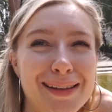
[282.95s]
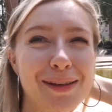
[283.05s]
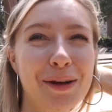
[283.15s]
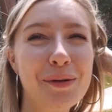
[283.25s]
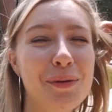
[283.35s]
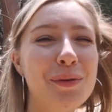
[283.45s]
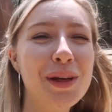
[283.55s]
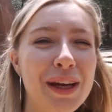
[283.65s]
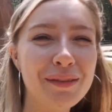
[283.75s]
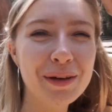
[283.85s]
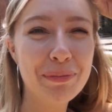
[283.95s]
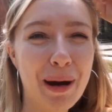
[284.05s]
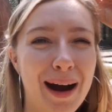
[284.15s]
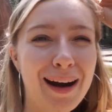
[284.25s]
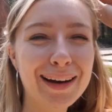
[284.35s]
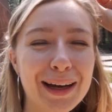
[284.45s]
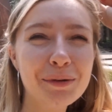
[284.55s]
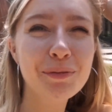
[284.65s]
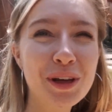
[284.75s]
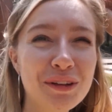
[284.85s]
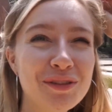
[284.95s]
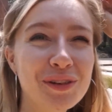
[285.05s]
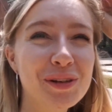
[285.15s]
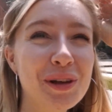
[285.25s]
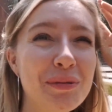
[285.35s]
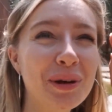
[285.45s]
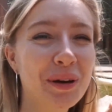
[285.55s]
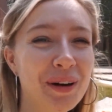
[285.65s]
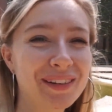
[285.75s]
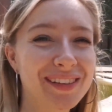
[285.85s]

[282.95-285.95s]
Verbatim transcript: so we are in a park and we have just come across